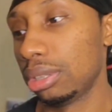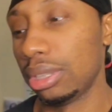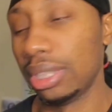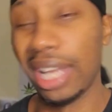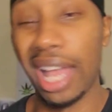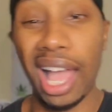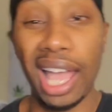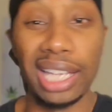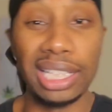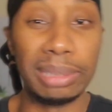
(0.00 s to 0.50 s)

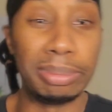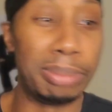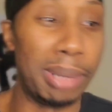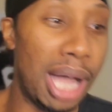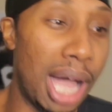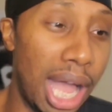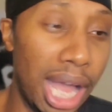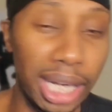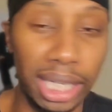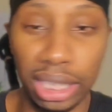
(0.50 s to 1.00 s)
nice
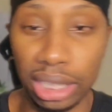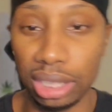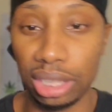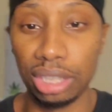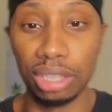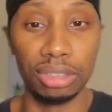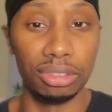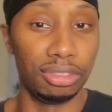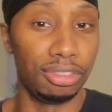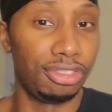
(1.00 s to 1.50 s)
body,
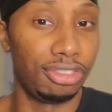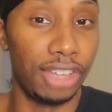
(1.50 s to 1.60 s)
cute